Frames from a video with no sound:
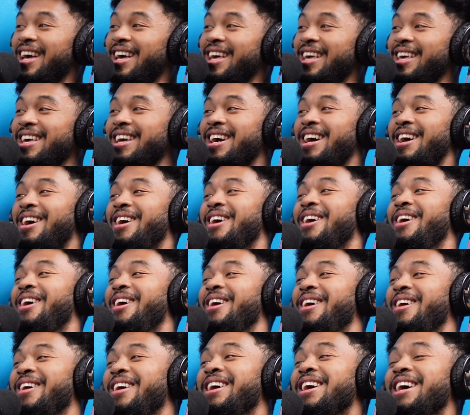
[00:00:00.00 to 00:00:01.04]
Yeah.
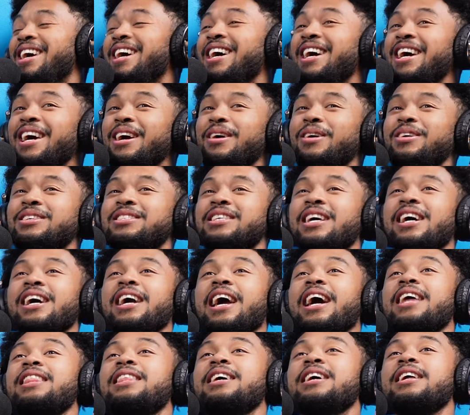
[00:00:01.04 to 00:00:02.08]
Yeah, he was like,
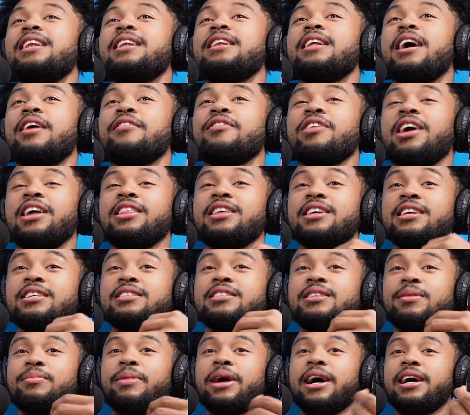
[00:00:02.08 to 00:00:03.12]
and then I, I think
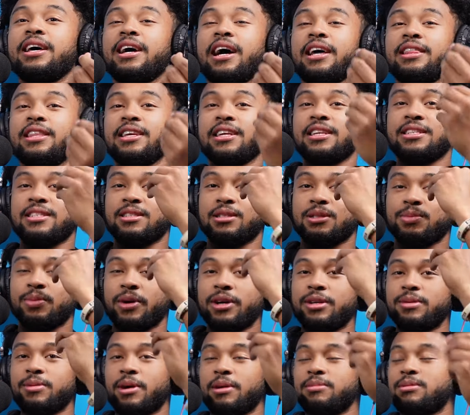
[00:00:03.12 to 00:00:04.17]
somebody, I think
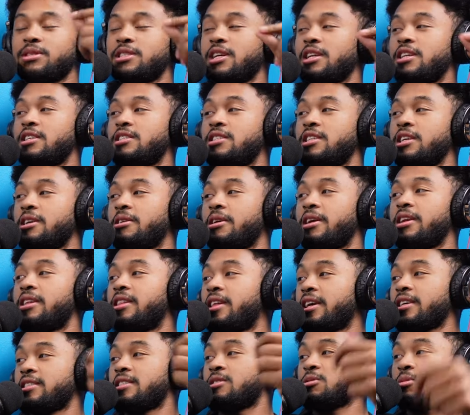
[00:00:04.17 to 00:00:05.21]
SpongeBob shed a tear, and it
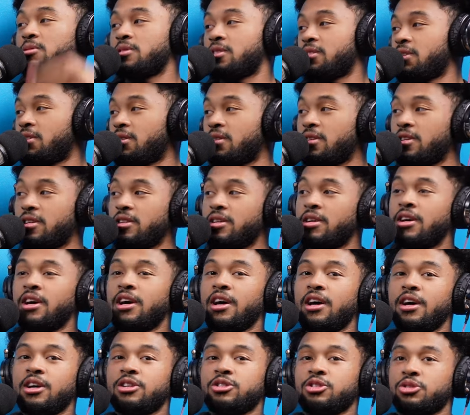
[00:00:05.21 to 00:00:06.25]
like short, short the
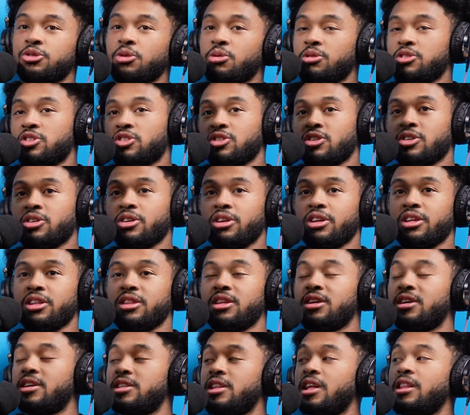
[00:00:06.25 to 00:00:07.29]
short circuited
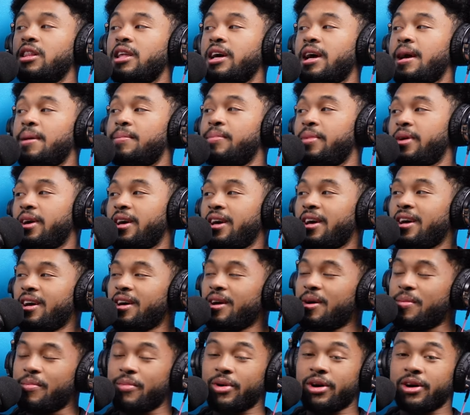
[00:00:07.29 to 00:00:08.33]
the the lamp. Yeah, yeah,
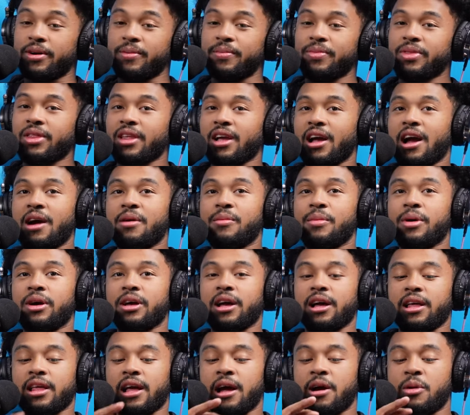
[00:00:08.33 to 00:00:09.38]
yeah. But I rem
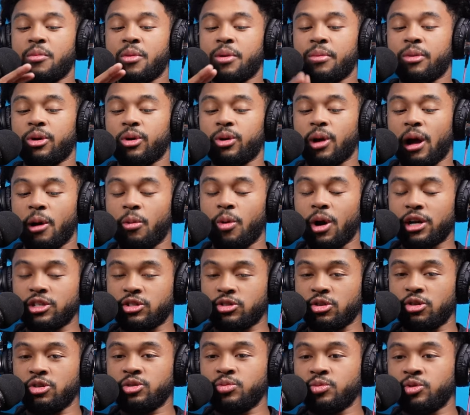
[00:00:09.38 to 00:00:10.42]
I remember I watched
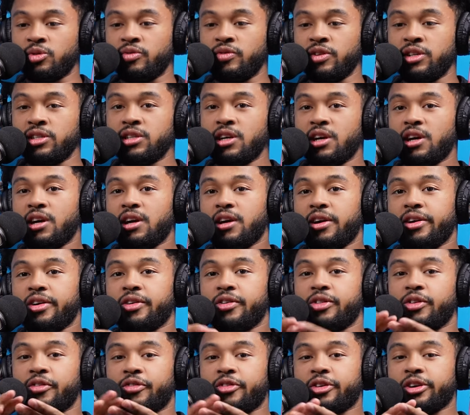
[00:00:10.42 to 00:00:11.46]
those movies,
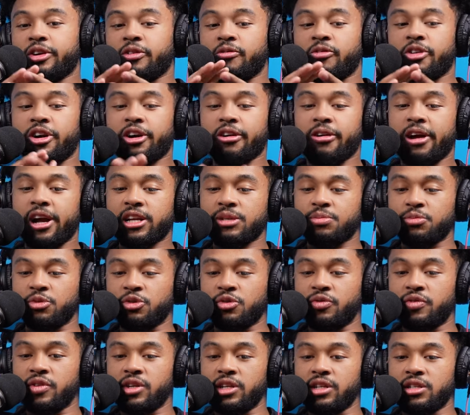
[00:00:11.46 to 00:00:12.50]
the freaking Rugrats
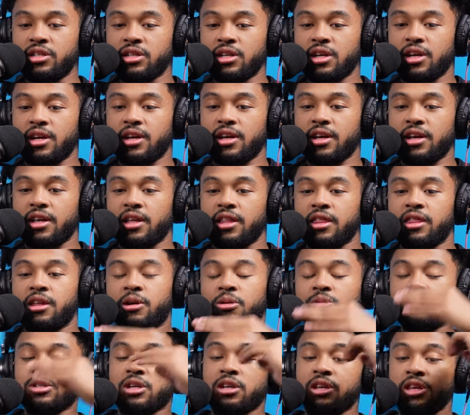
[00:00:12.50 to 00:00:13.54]
movies. There
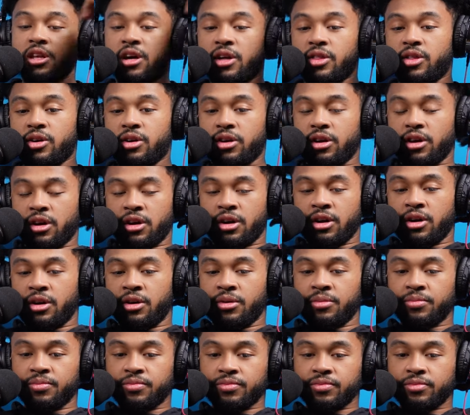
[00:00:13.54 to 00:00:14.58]
was another.
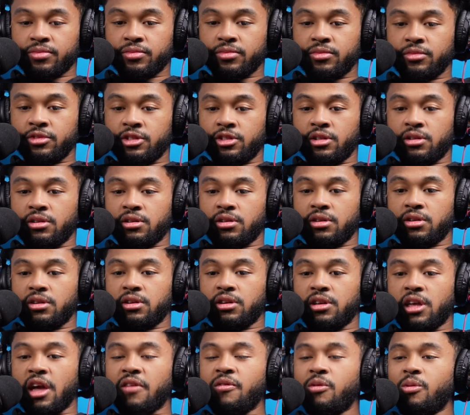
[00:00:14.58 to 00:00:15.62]
Um,
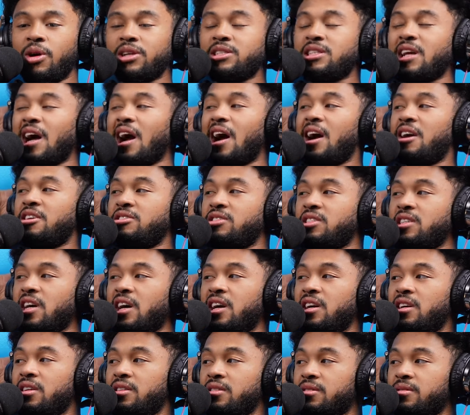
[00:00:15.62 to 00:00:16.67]
you ever watched the Iron
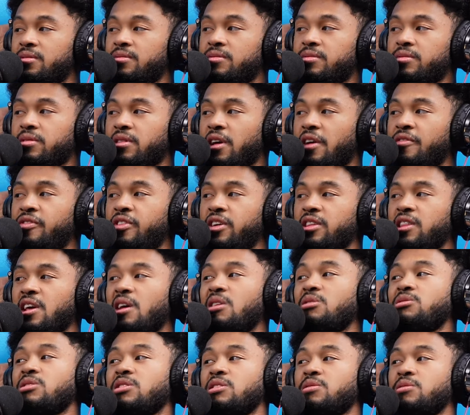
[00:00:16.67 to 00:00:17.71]
Giant? I feel like
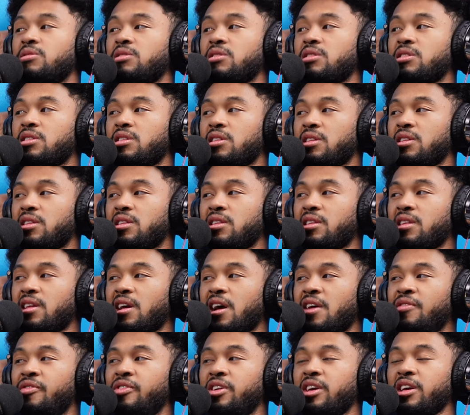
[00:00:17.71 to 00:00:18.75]
that was a, yeah.
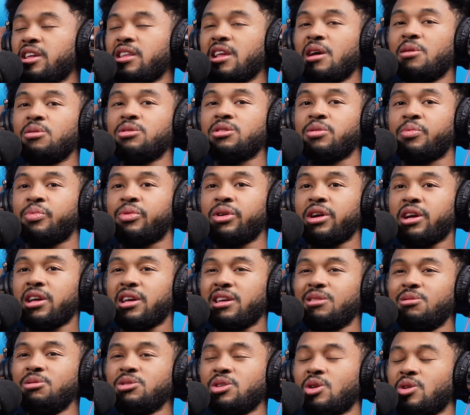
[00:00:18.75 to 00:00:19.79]
I feel like that was a pre it
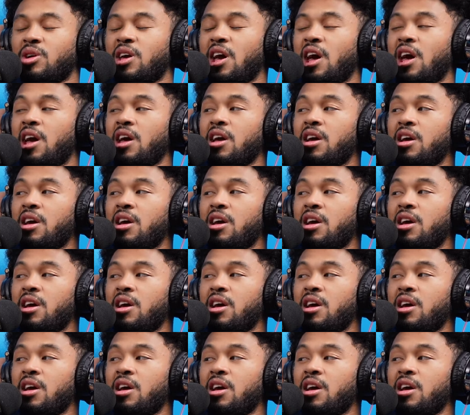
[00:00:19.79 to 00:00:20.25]
was okay.